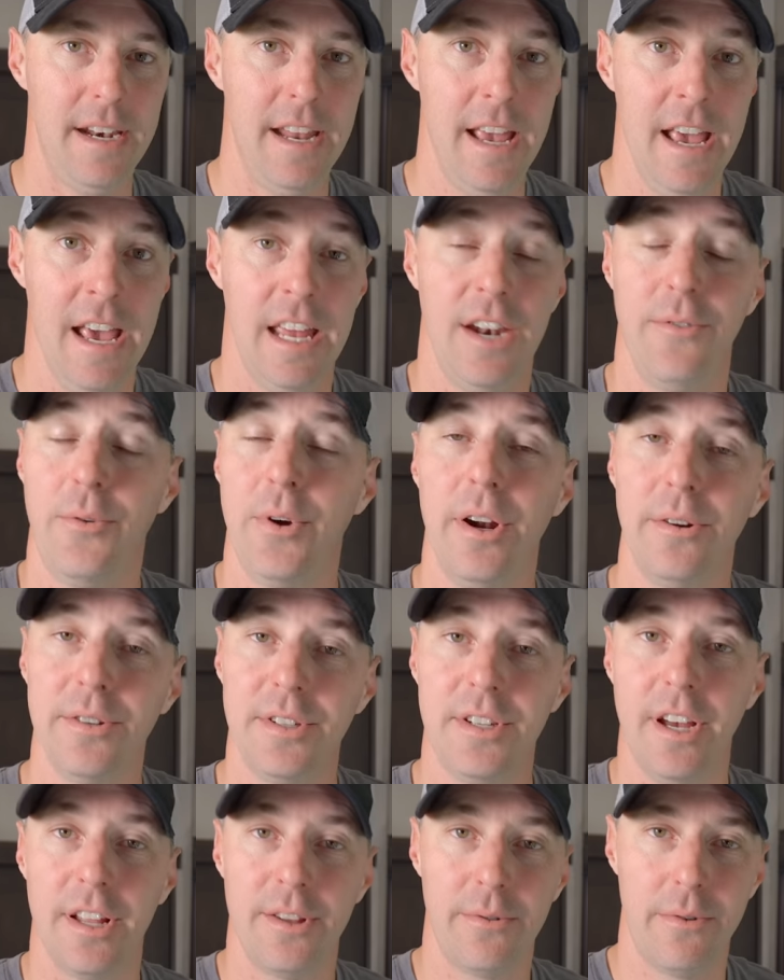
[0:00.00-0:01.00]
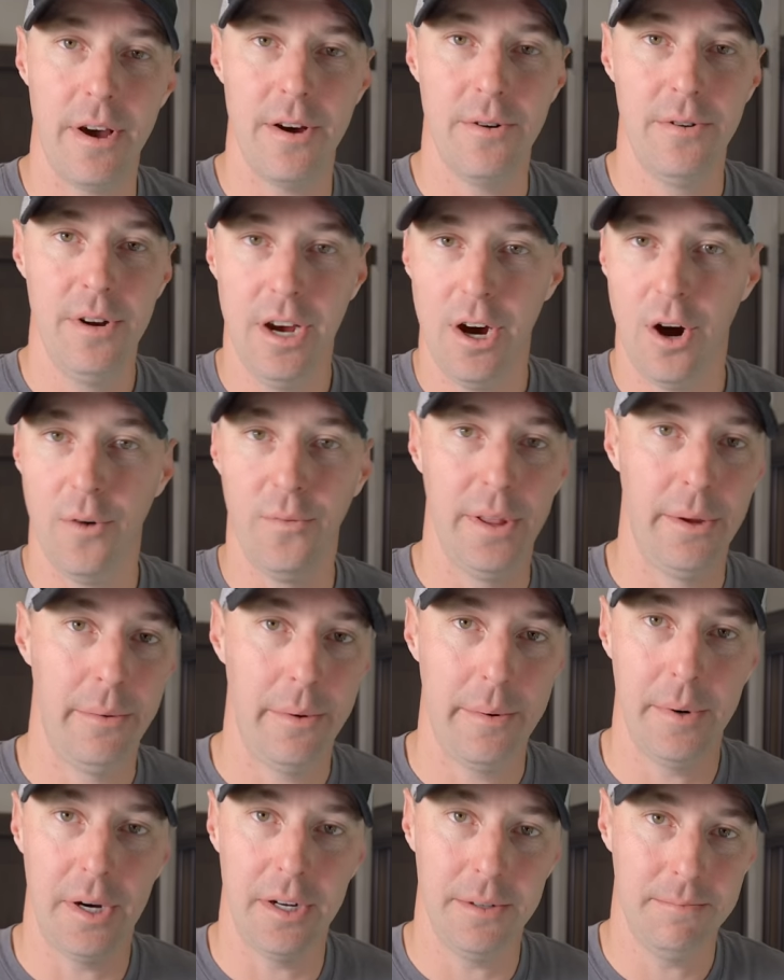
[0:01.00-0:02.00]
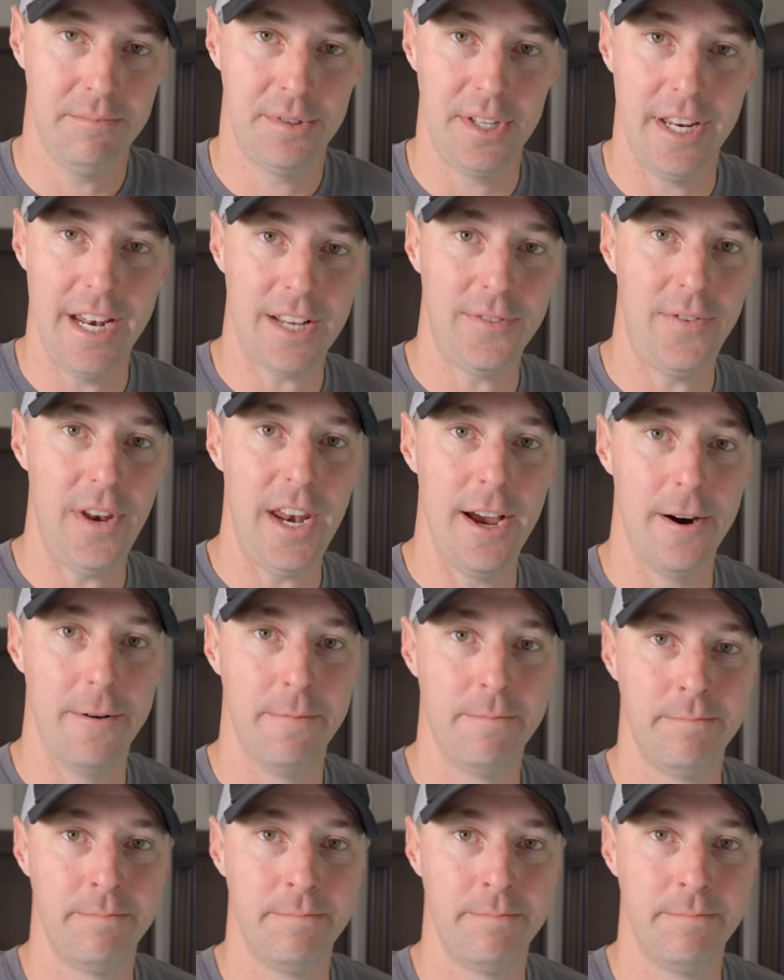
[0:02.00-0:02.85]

And if we don't see you on the road, hopefully we will. See you next video.